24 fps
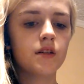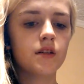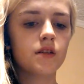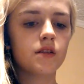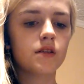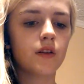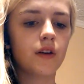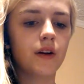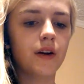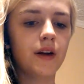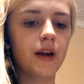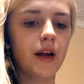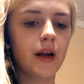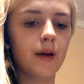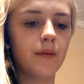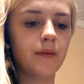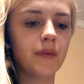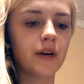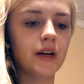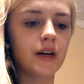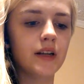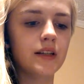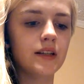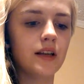So today I'm
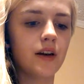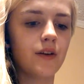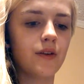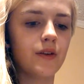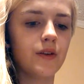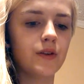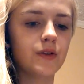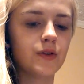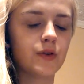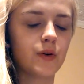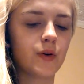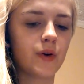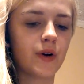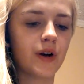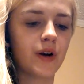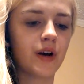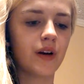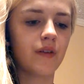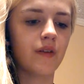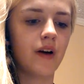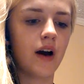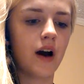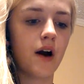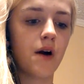going to tell you the story
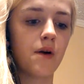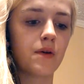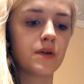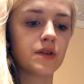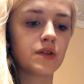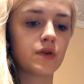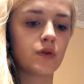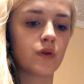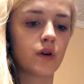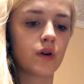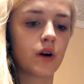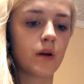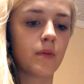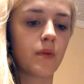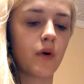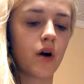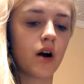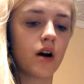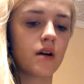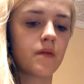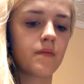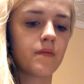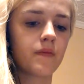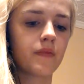of how I was torn
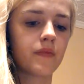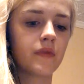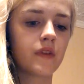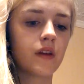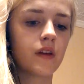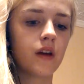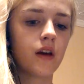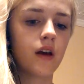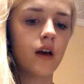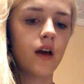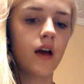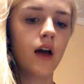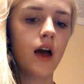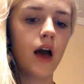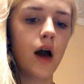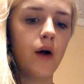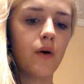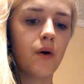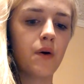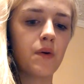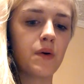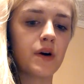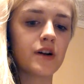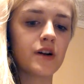apart.
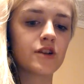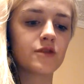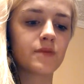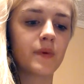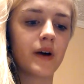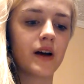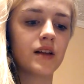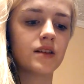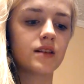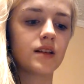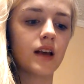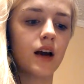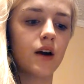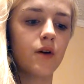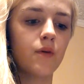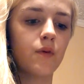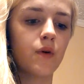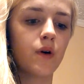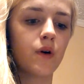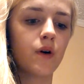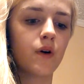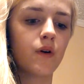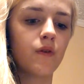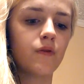How I watched my entire
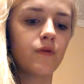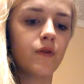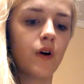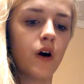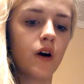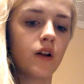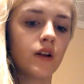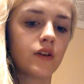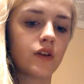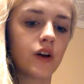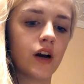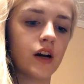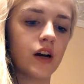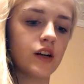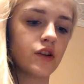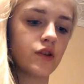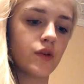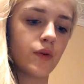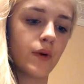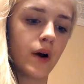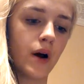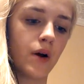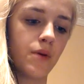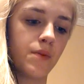world fall and crash
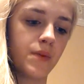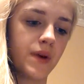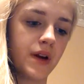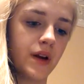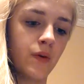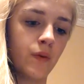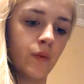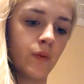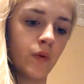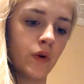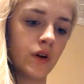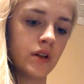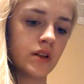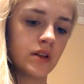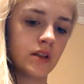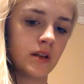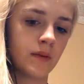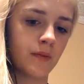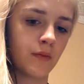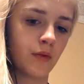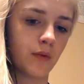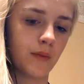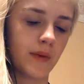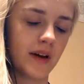around me in one
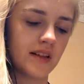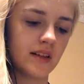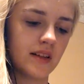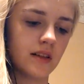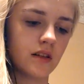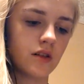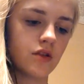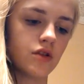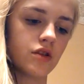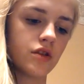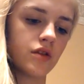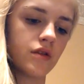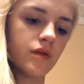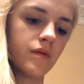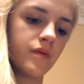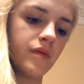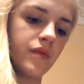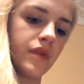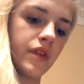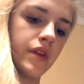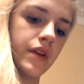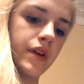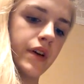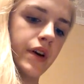simple message.
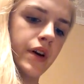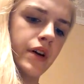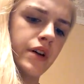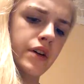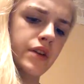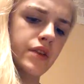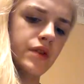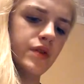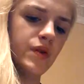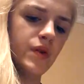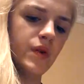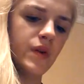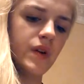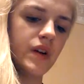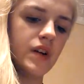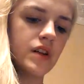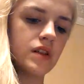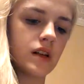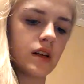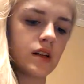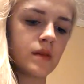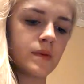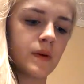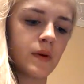2
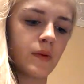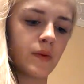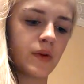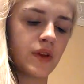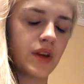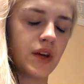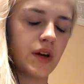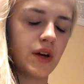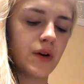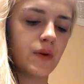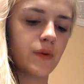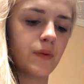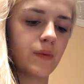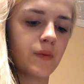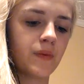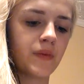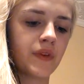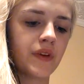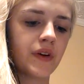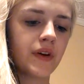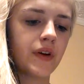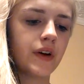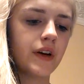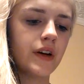years I spent with you.
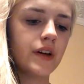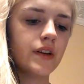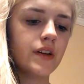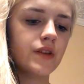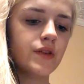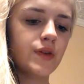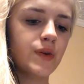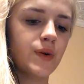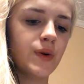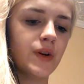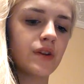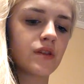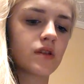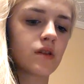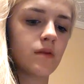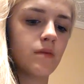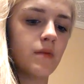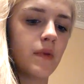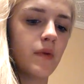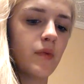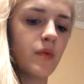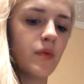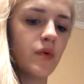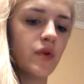2 years of
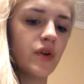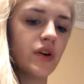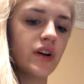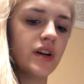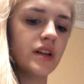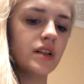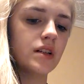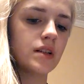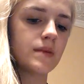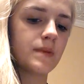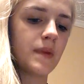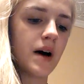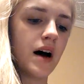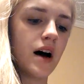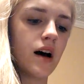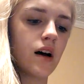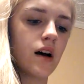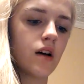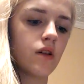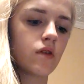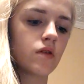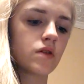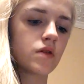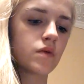memories,
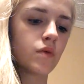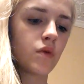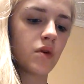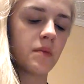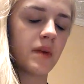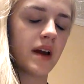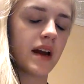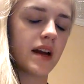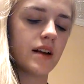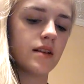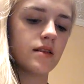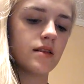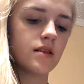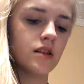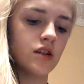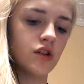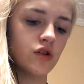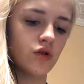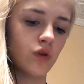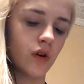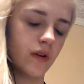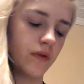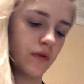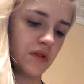smiles, warm hands, and
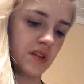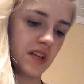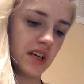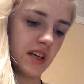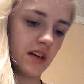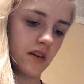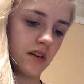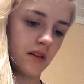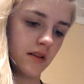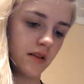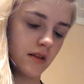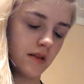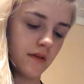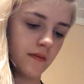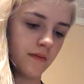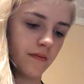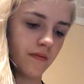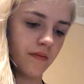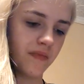joyful tears.